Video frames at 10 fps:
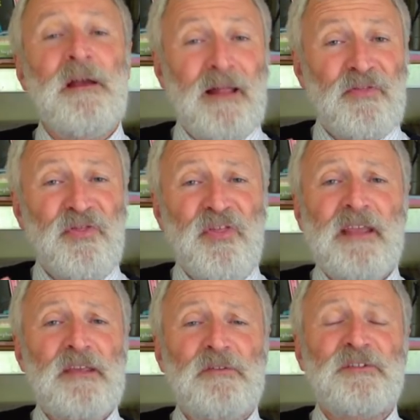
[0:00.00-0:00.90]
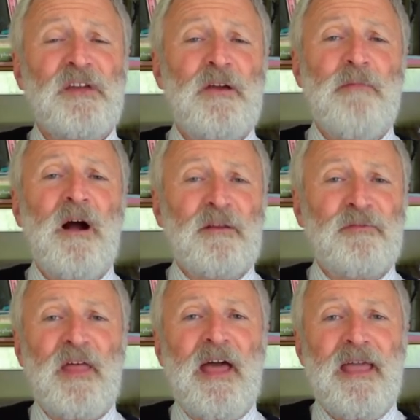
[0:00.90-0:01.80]
And thank you so much
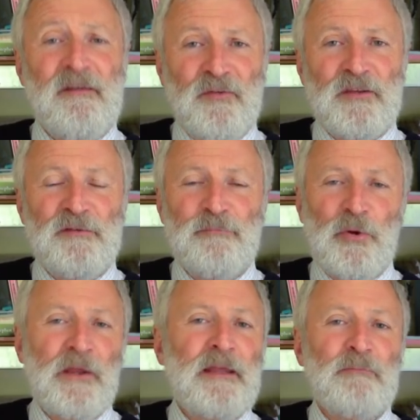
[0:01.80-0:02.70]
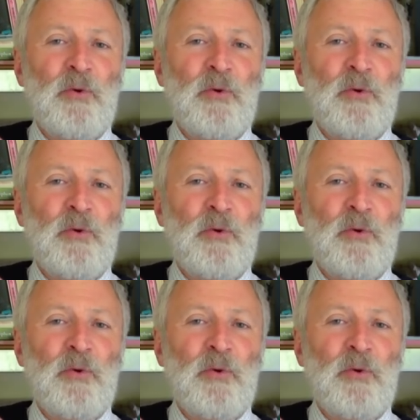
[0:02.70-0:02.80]
for that effort you have put in.